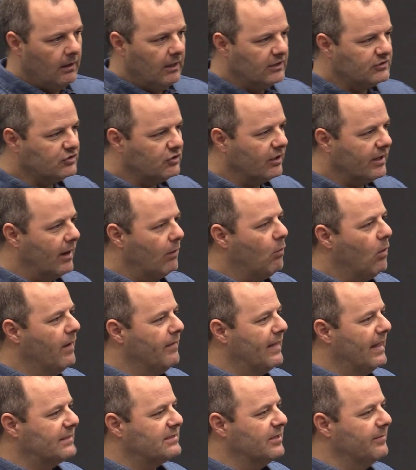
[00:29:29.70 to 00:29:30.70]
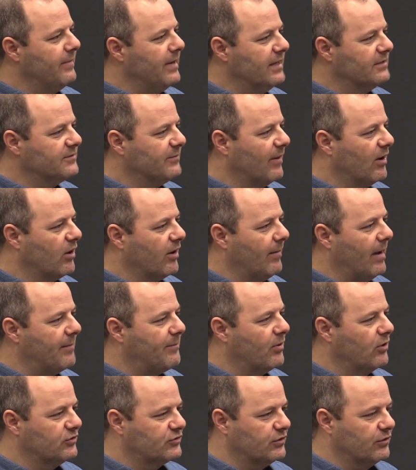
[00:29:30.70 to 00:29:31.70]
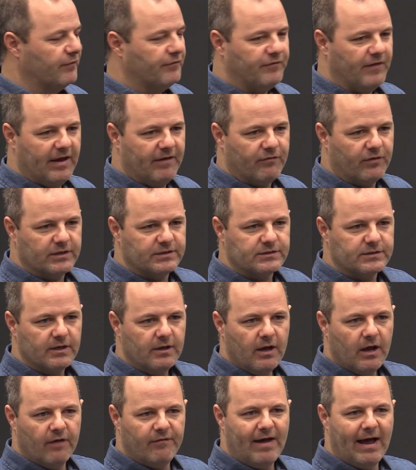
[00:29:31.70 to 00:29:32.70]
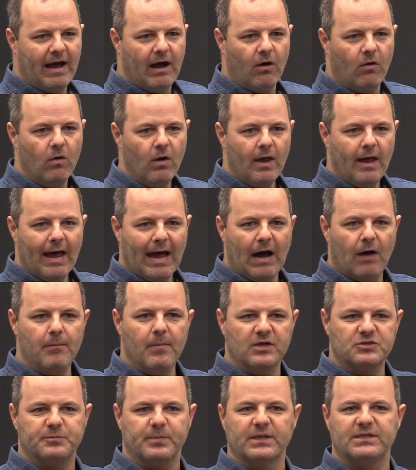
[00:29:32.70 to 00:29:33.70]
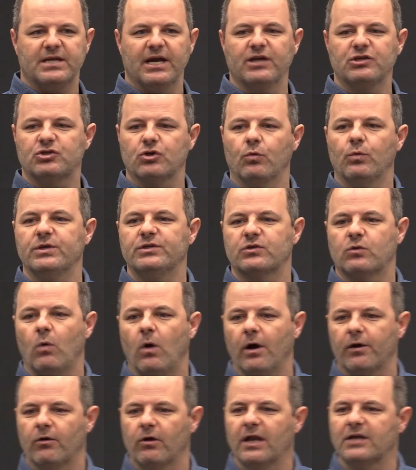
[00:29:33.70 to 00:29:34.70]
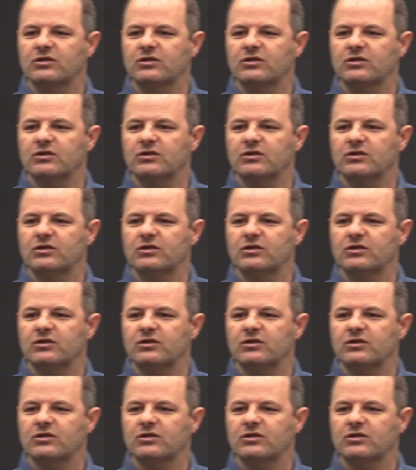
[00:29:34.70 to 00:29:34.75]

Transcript: Let's look at one that to me is one of my personal favorites of how much potential we squander.